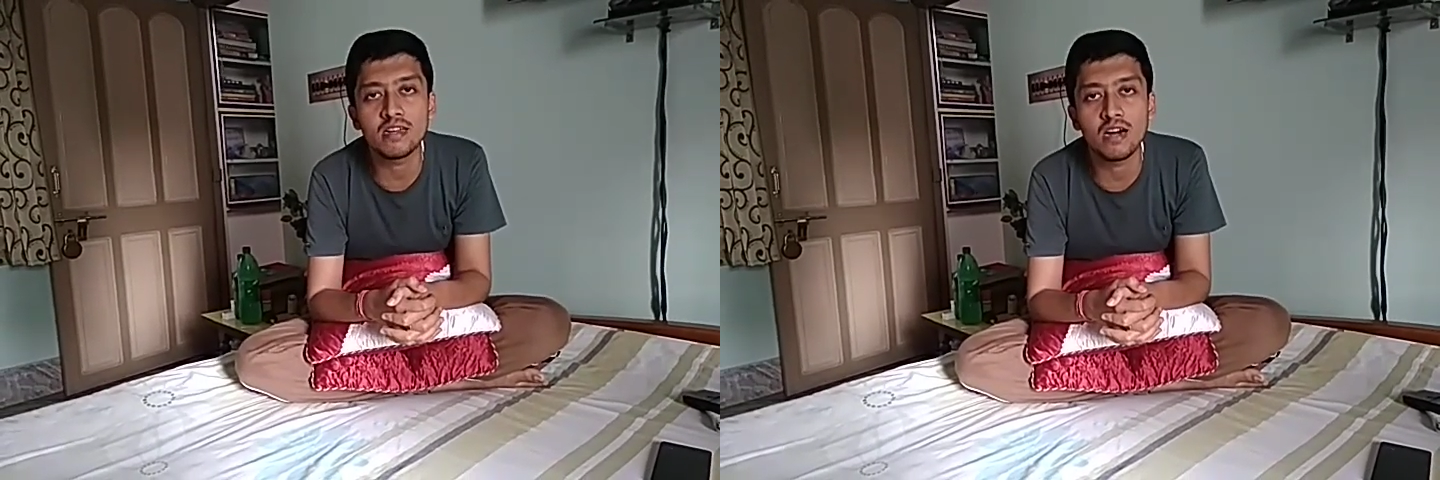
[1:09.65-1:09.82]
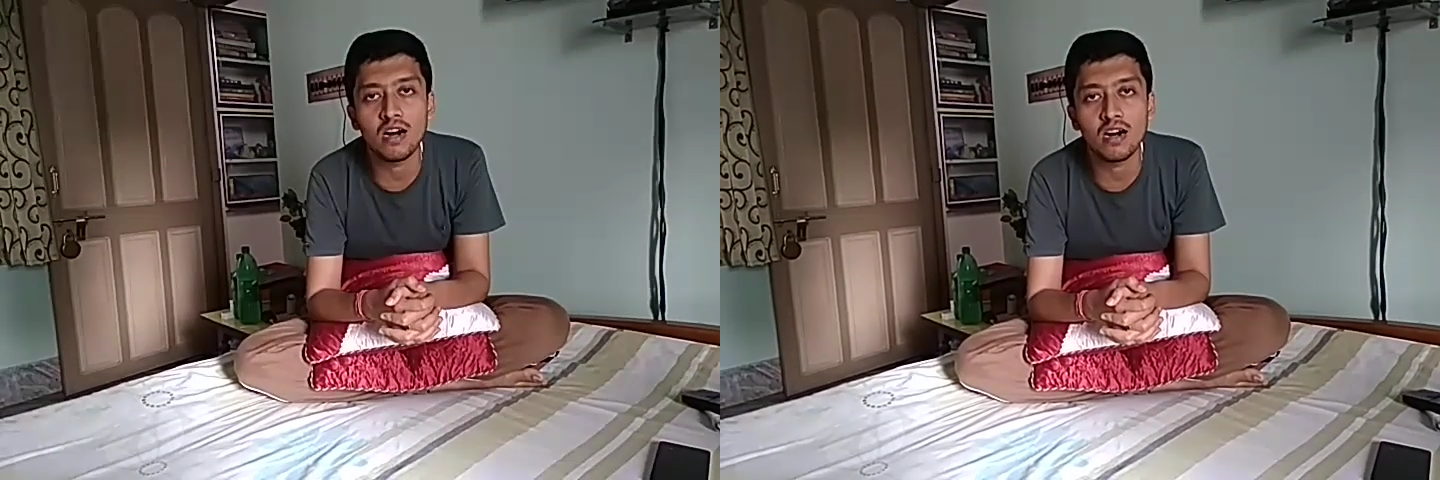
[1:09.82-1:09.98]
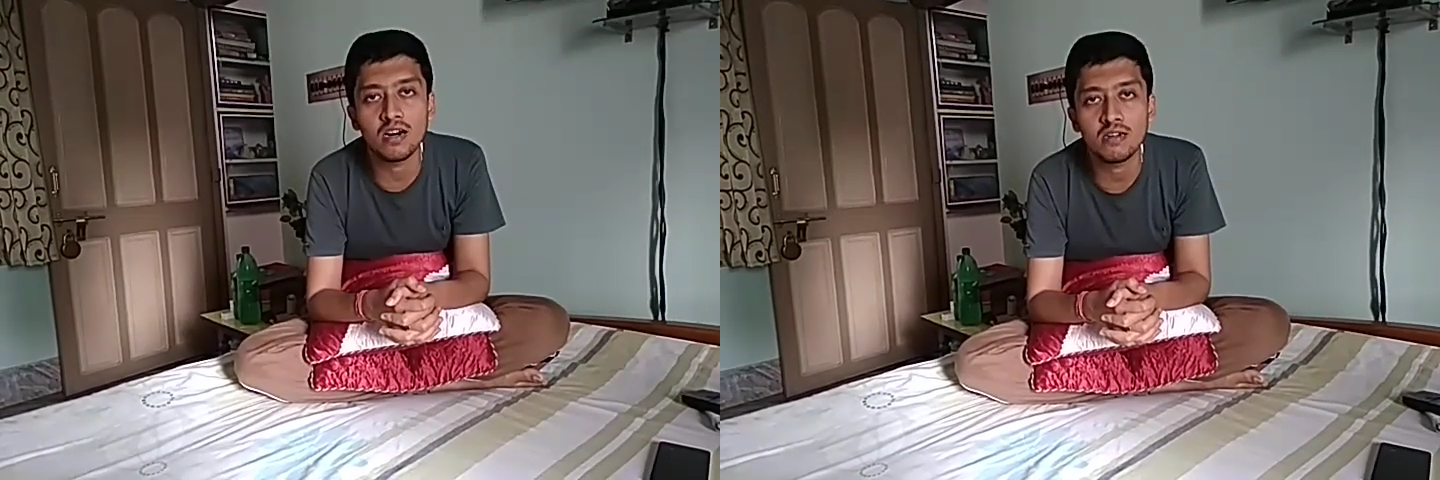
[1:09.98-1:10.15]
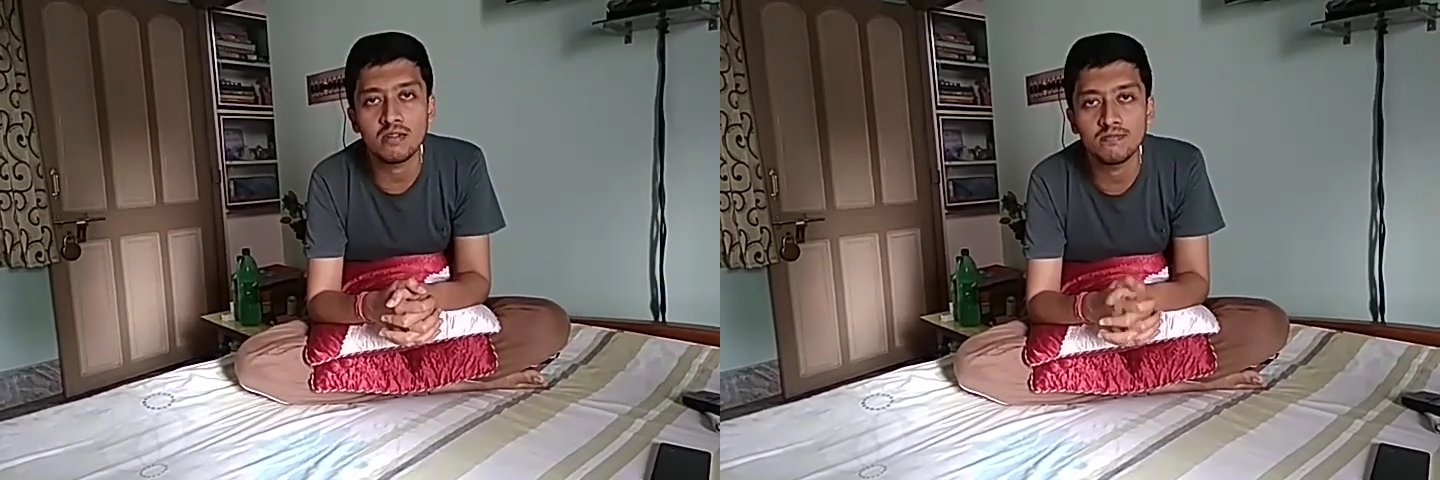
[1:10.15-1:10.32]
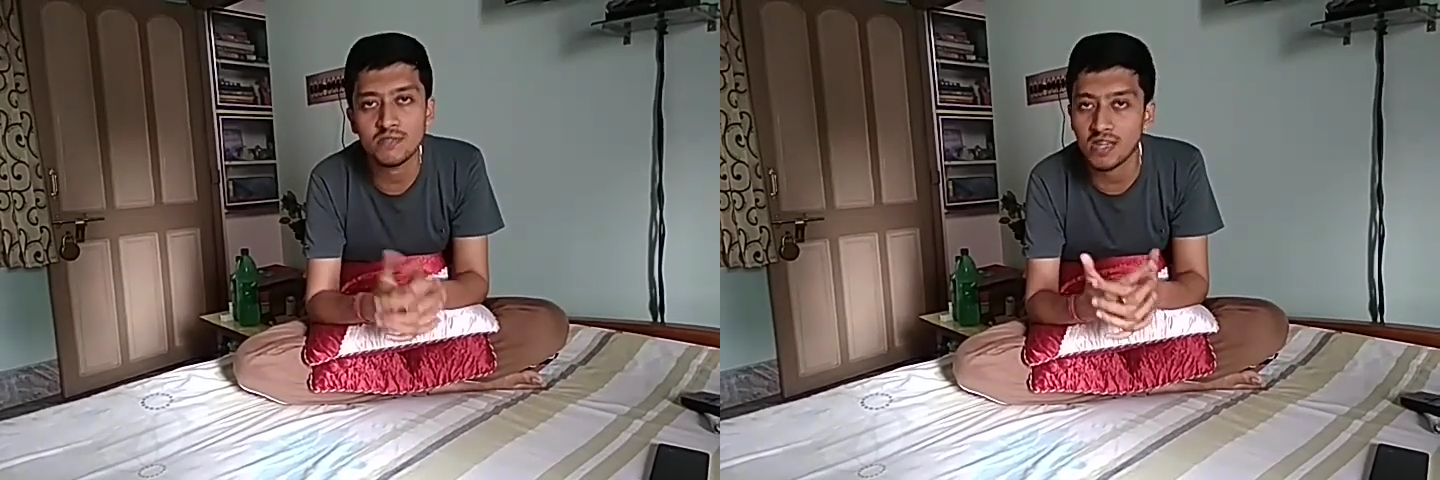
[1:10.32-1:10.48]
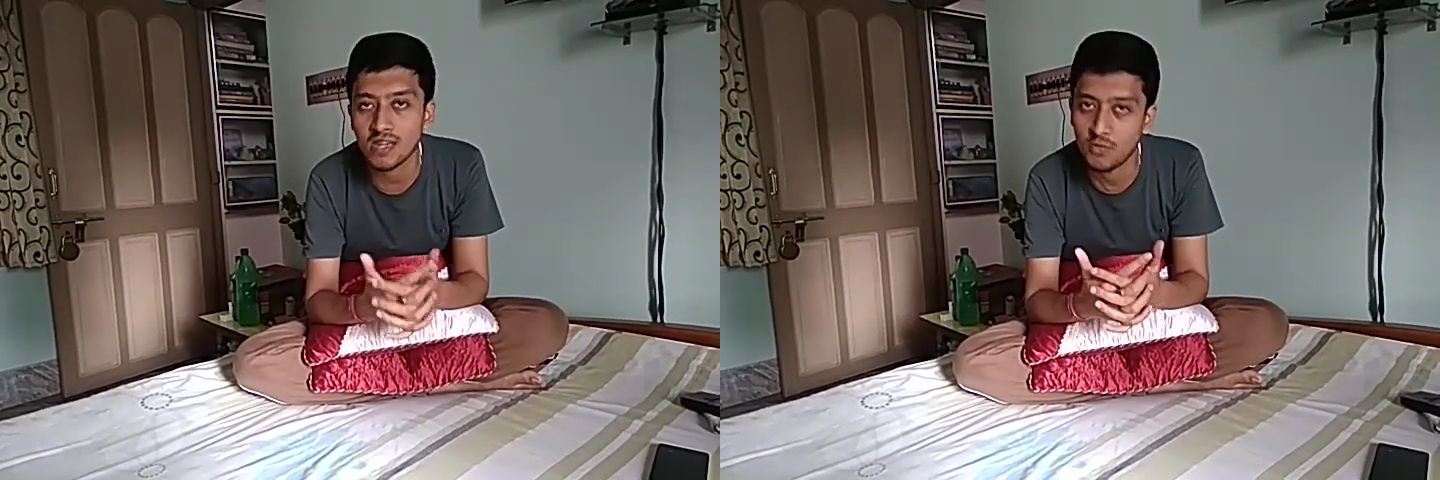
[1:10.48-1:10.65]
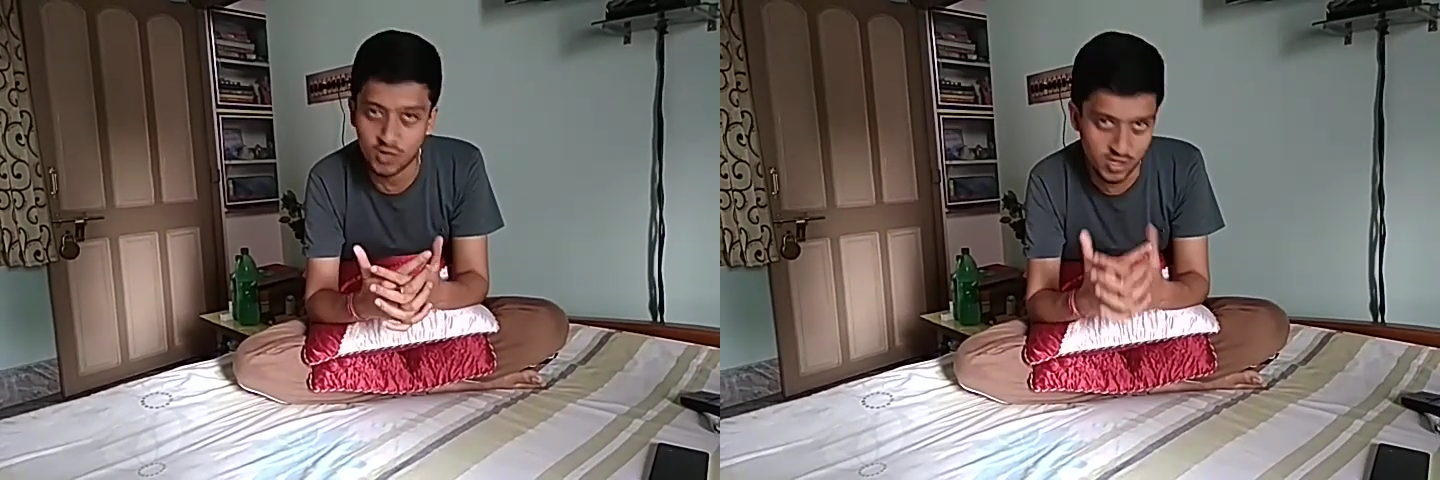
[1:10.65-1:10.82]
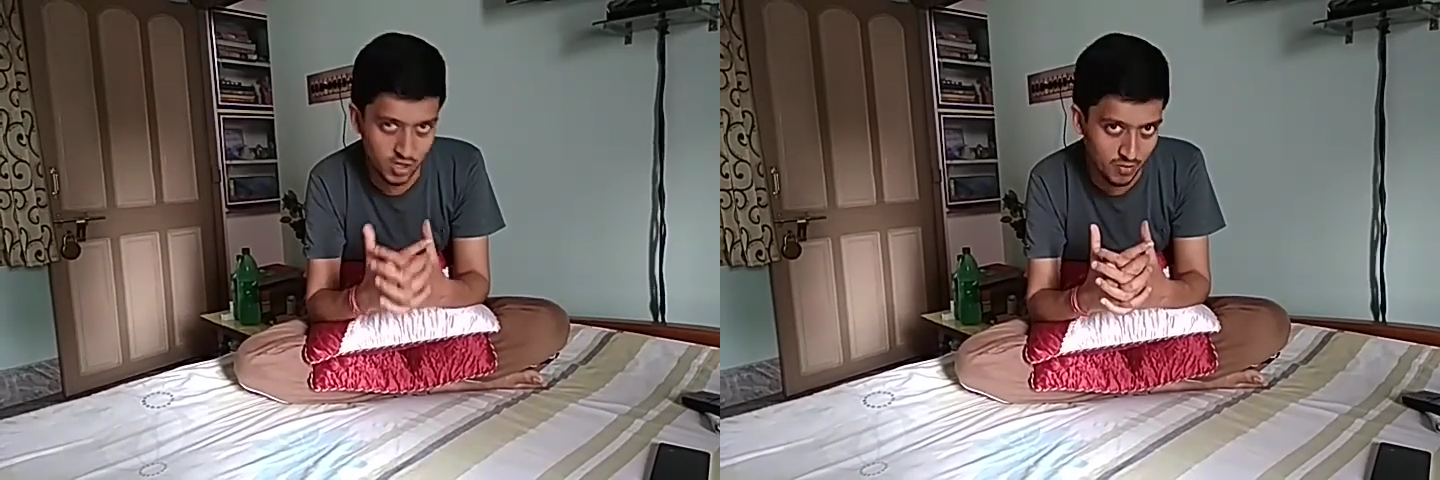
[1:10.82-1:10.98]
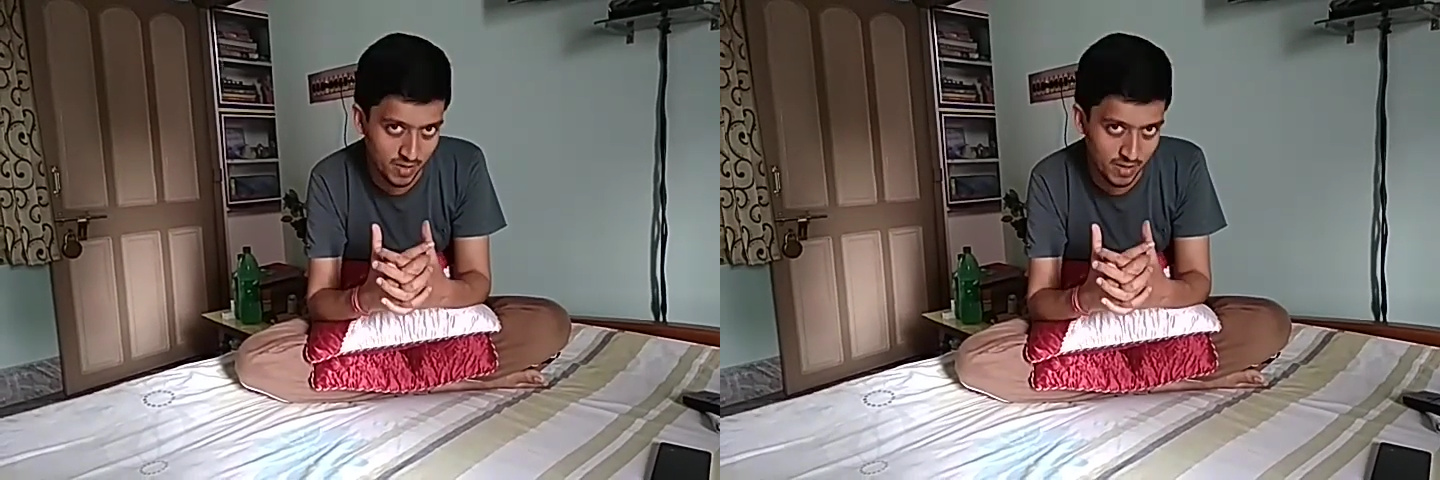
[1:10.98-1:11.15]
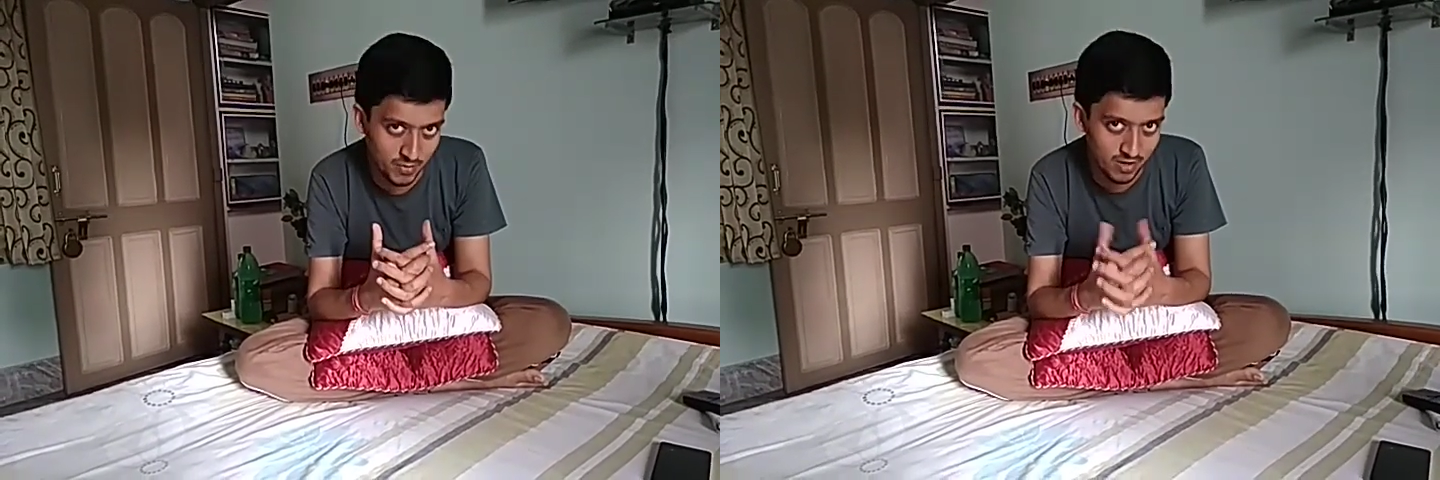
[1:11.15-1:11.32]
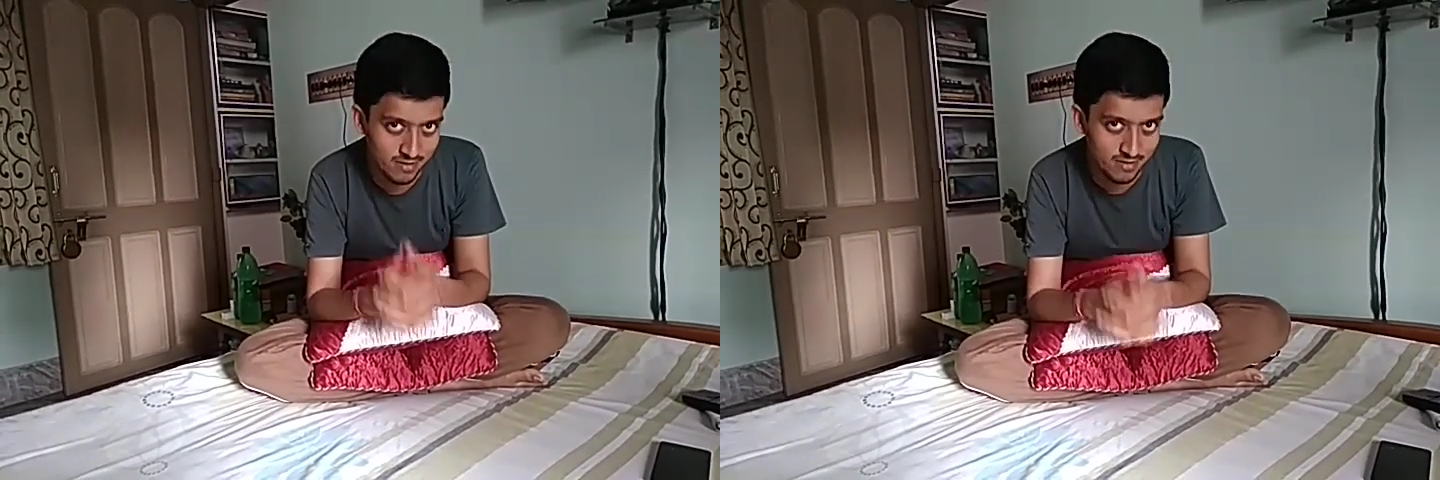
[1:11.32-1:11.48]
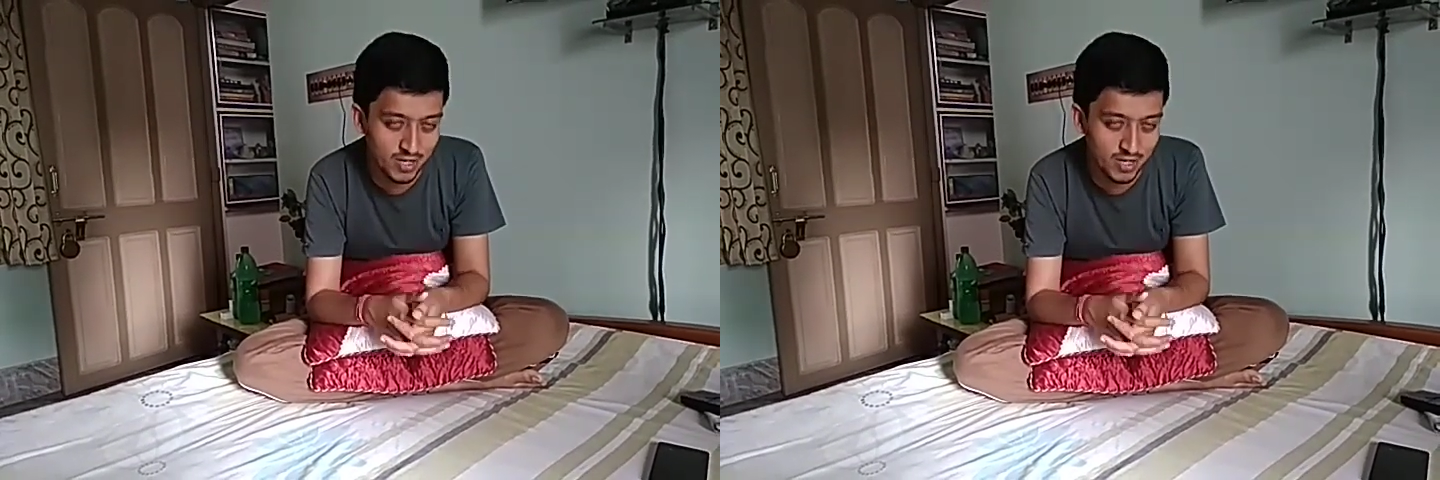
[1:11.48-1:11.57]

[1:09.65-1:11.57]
samosa shopkeeper.